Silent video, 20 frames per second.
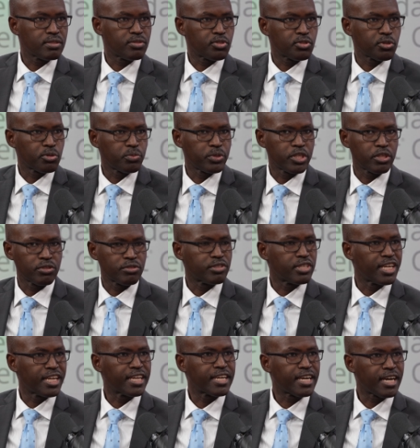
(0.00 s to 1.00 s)
so we don't
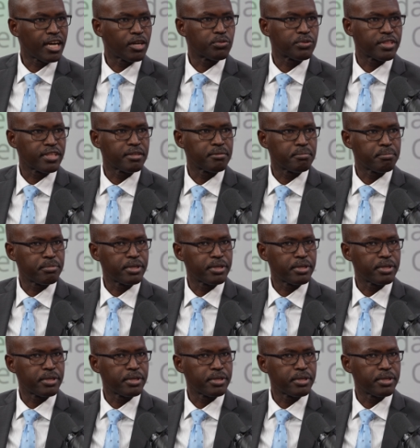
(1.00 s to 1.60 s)
really count them,